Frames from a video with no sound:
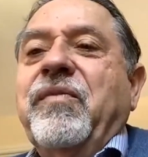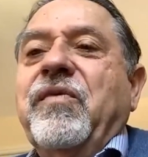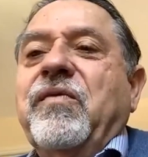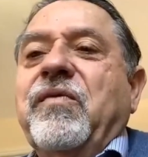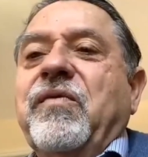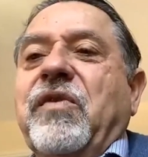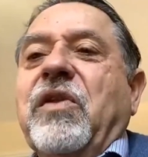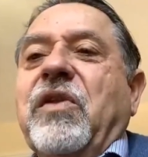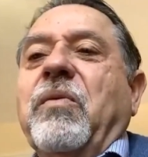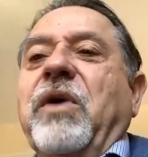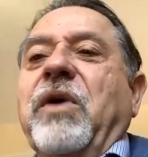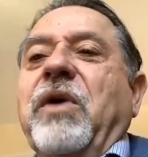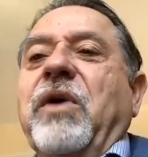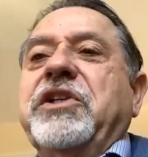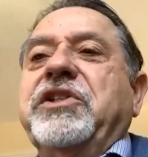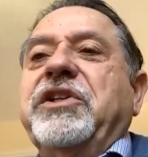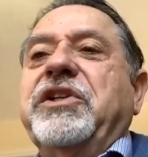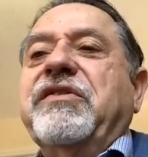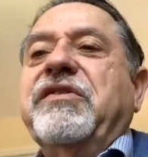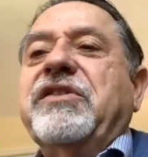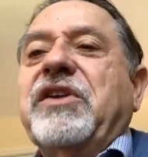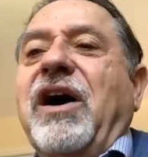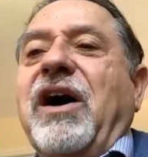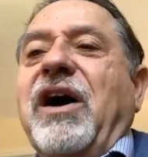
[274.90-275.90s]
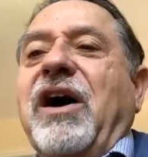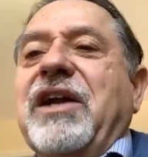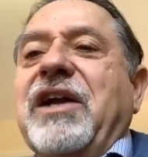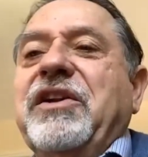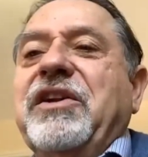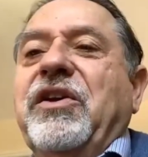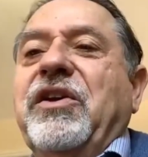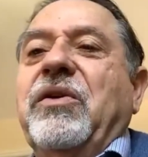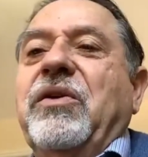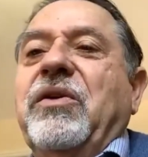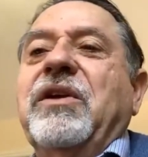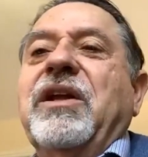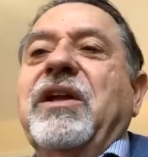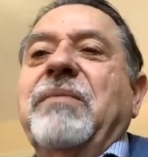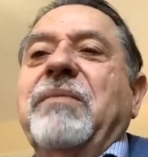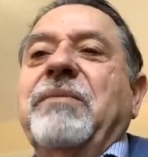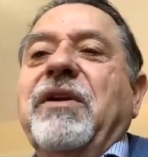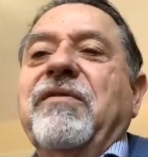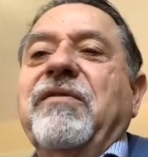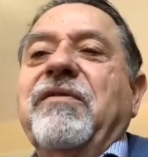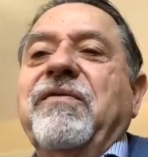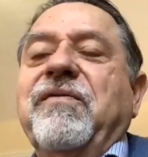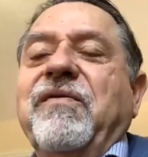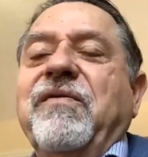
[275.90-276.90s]
for the way she has taught you,
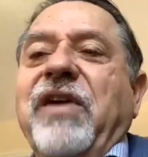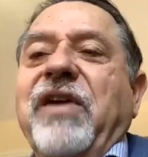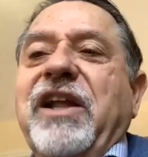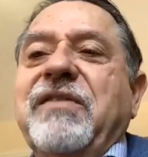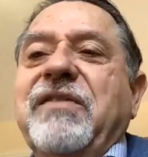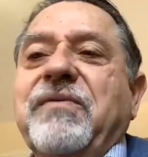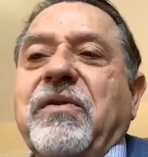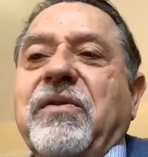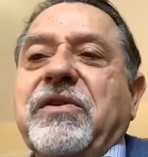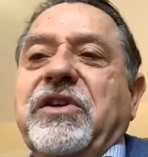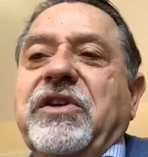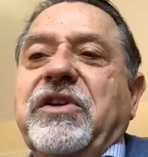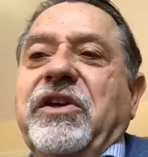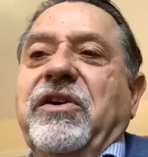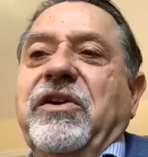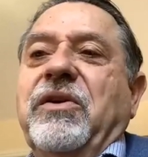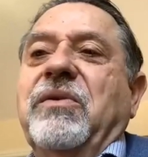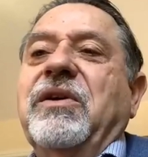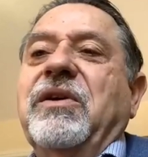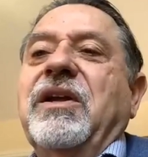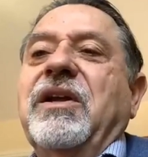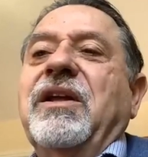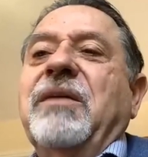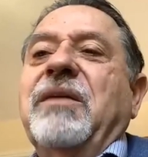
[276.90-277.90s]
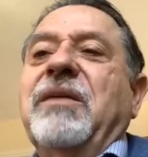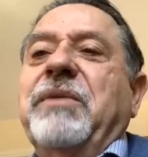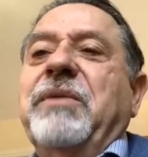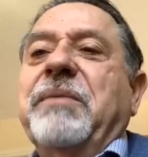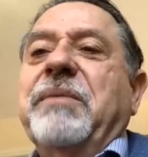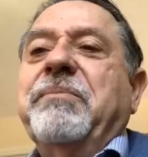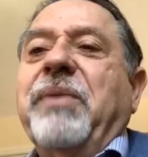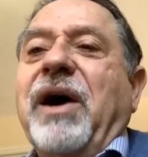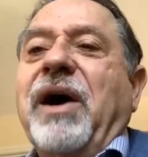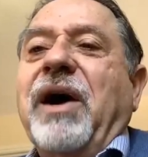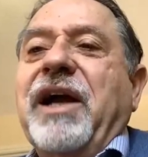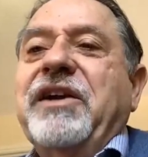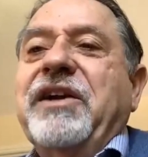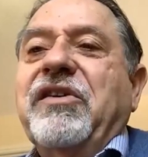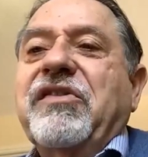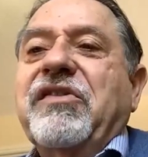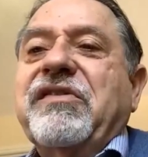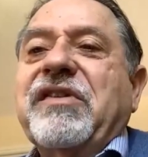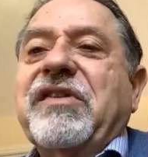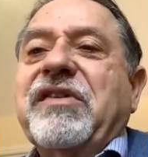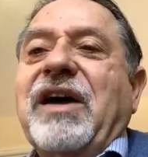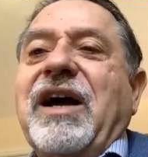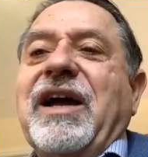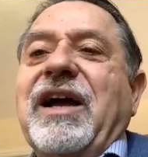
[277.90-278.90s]
been faithful to you, been by your
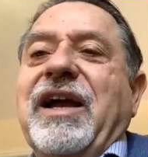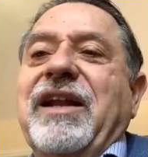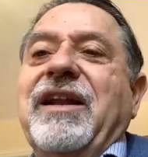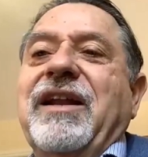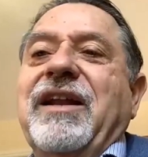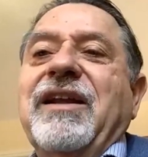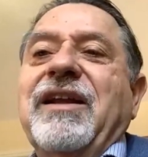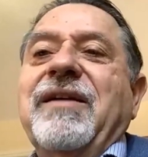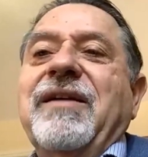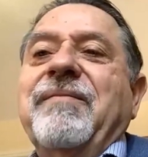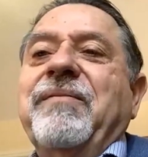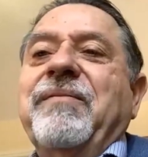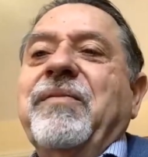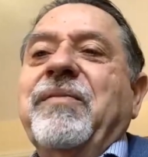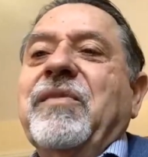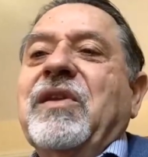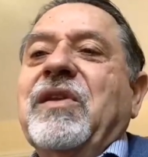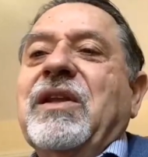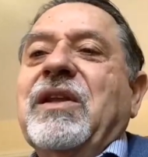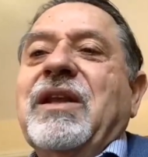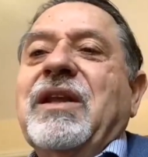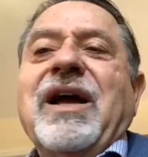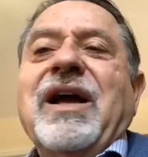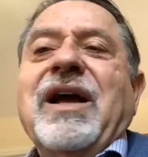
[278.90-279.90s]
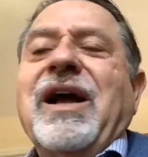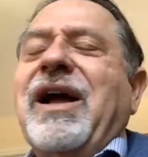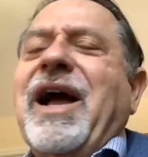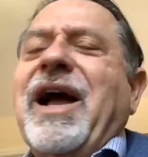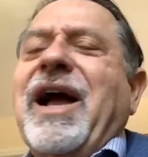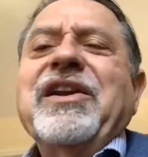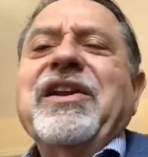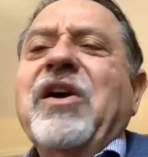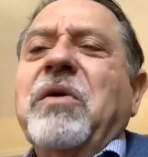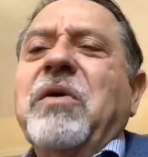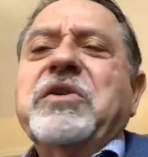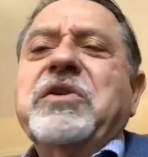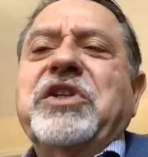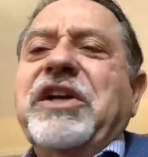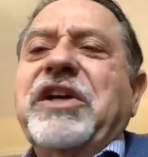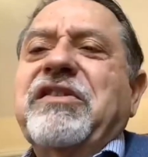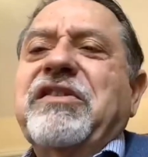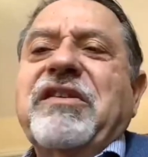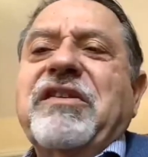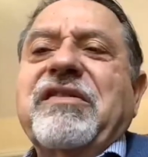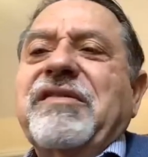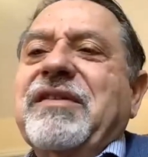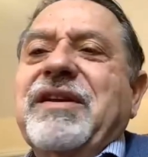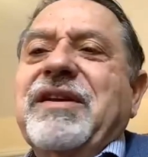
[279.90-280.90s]
side. I know
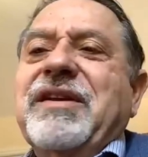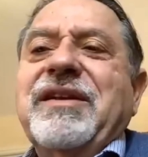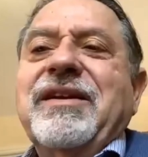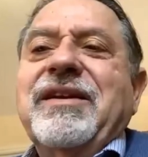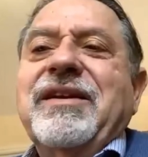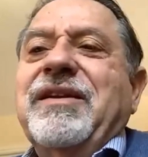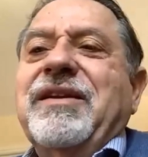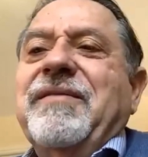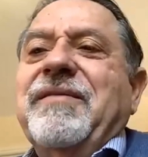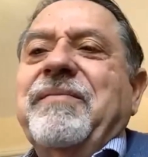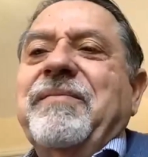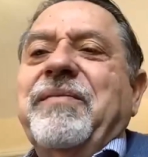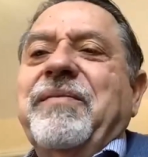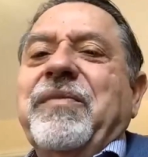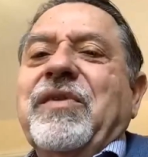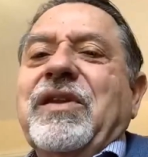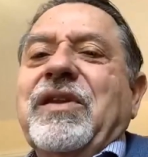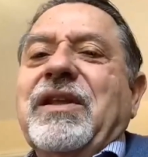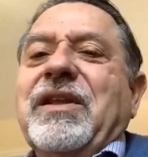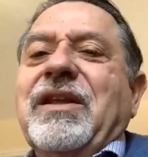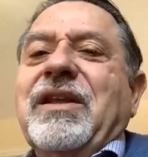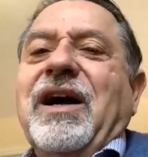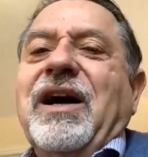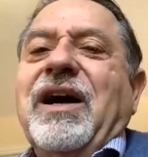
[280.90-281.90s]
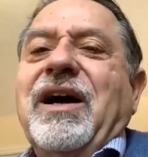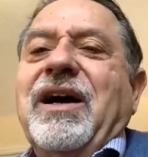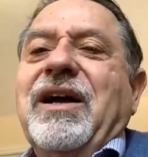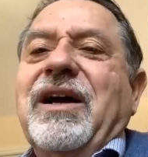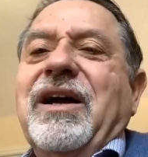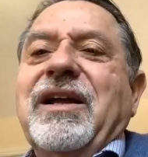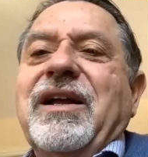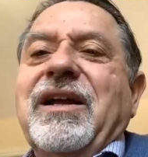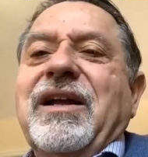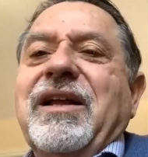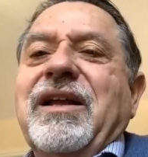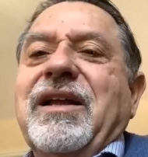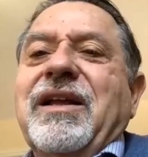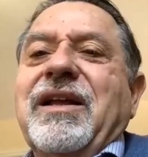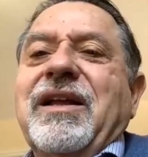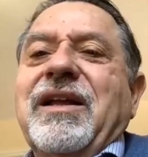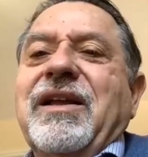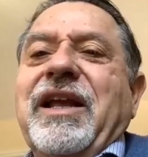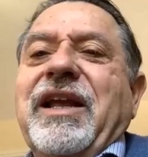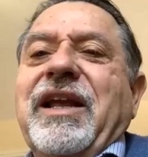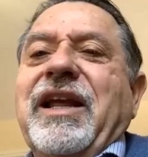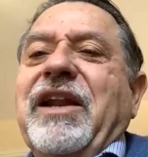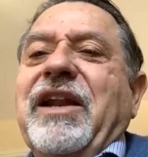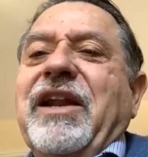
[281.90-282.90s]
Jesus, in
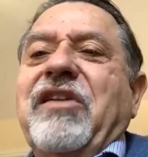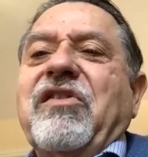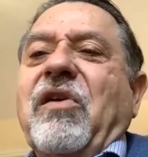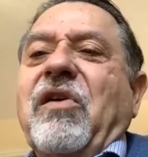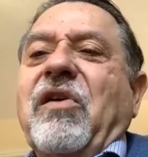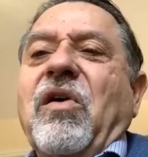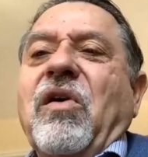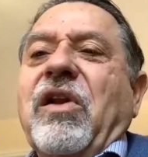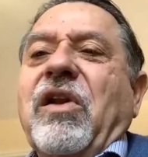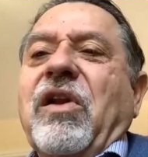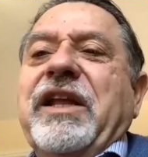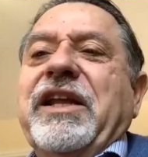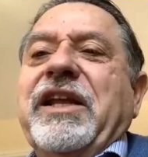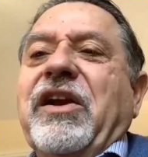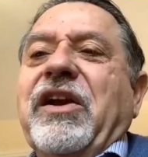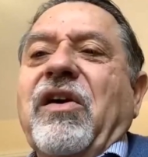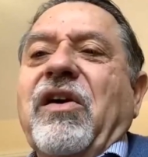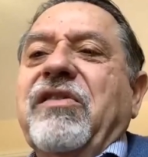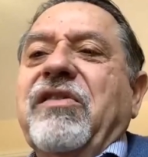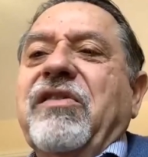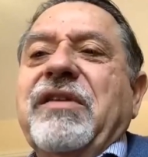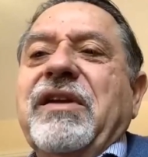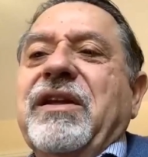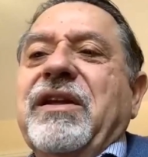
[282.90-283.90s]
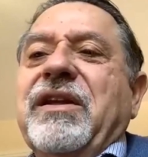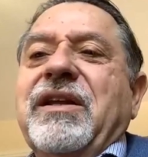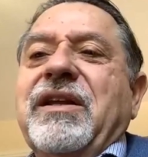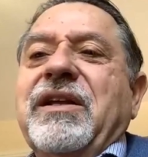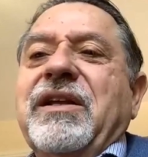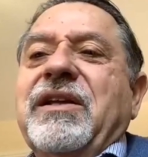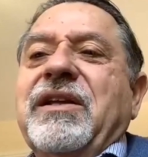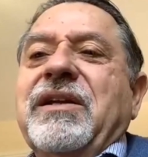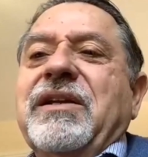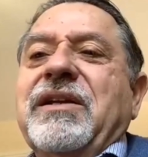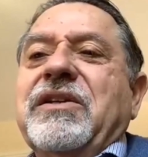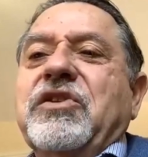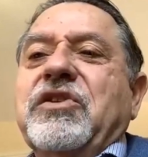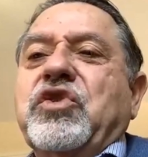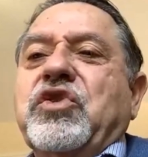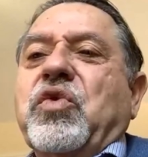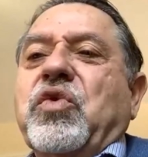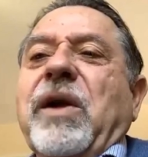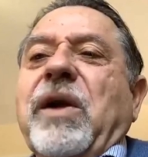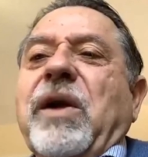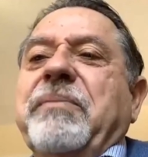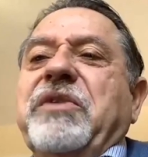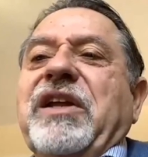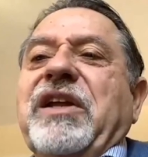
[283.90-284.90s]
his early years,
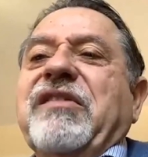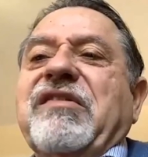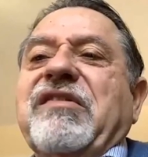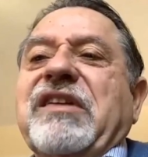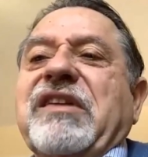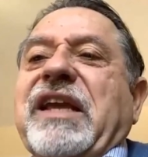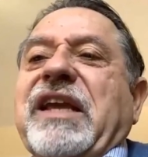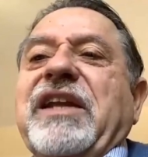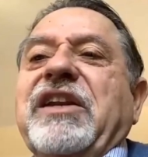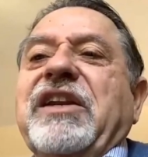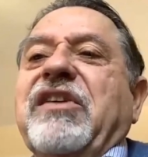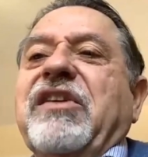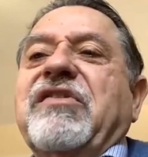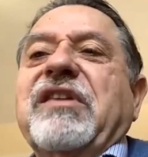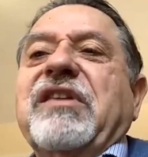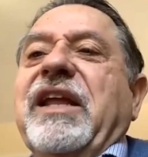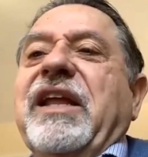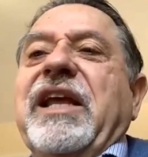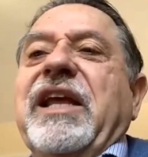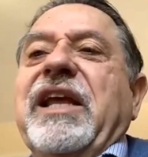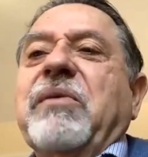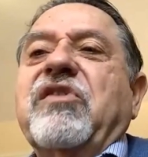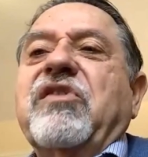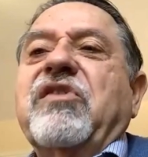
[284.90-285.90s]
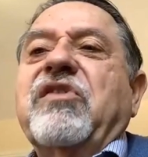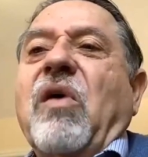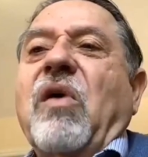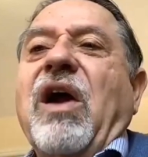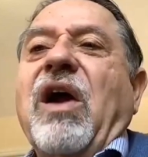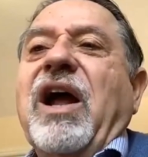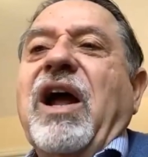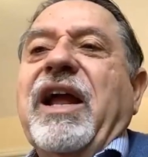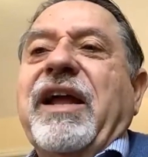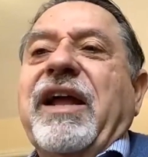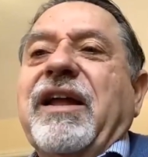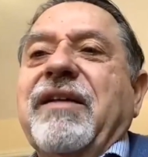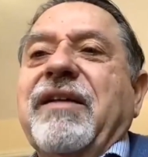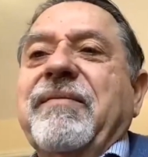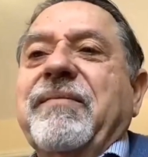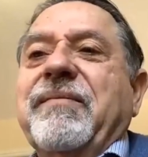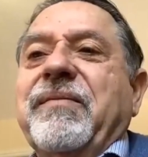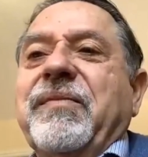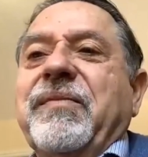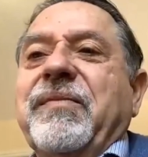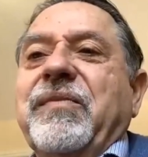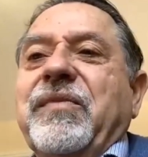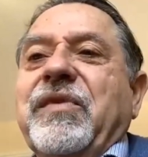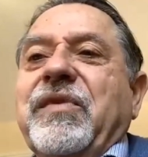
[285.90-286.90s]
tripped and skinned his knee and was crying.
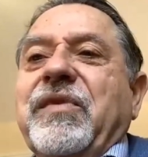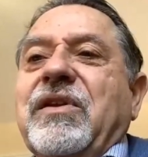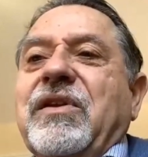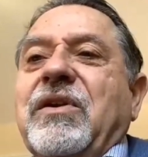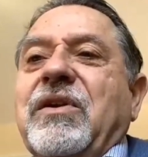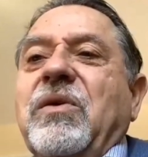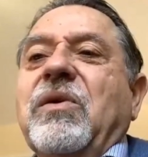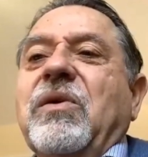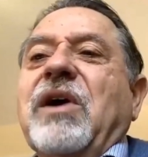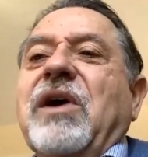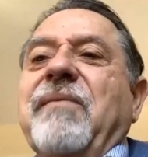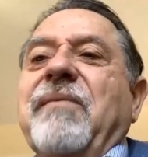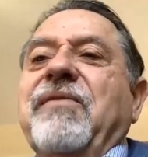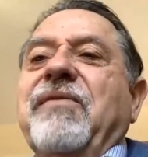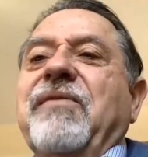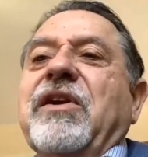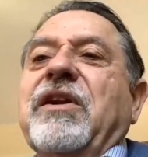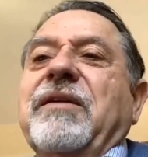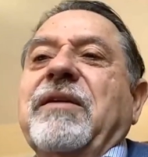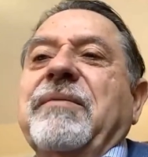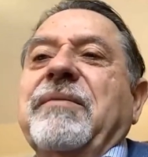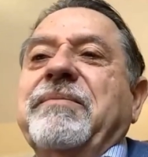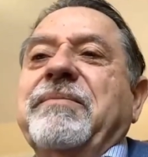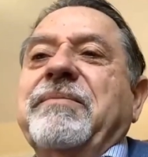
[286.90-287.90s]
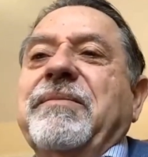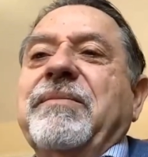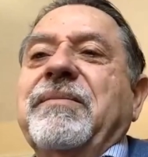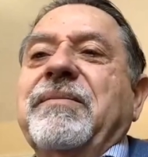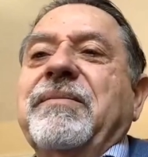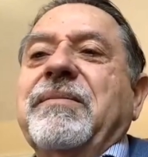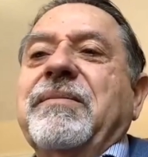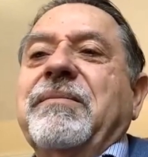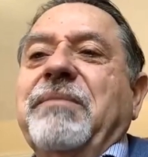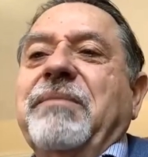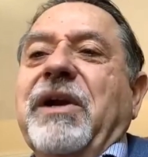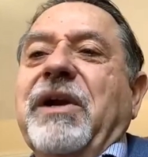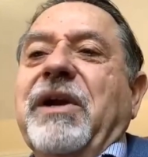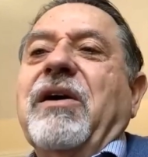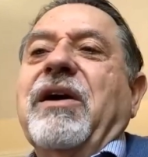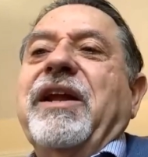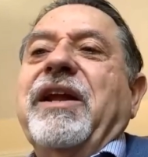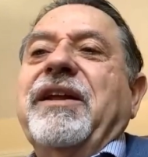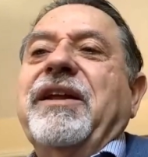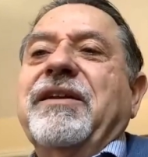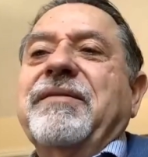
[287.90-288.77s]
Who comforted him? Mary,